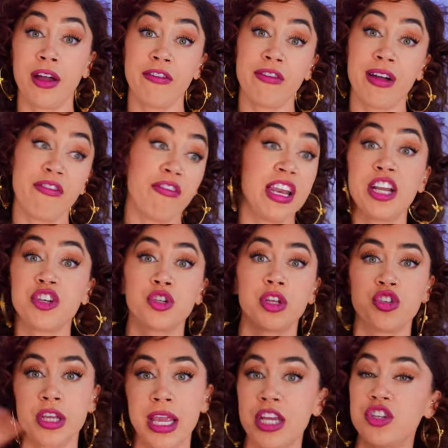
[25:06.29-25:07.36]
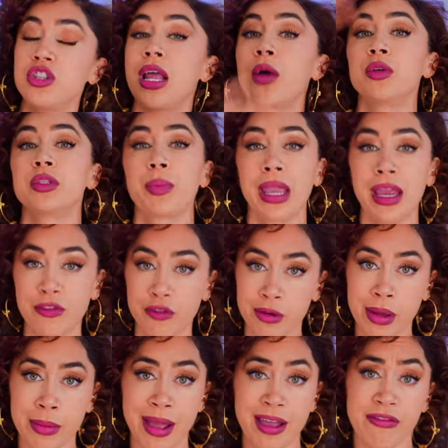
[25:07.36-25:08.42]
a, a financial education that was paid for
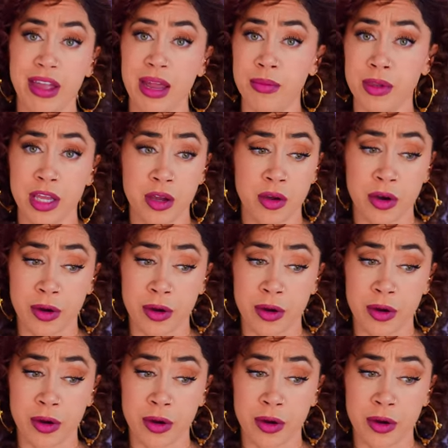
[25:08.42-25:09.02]
by my family,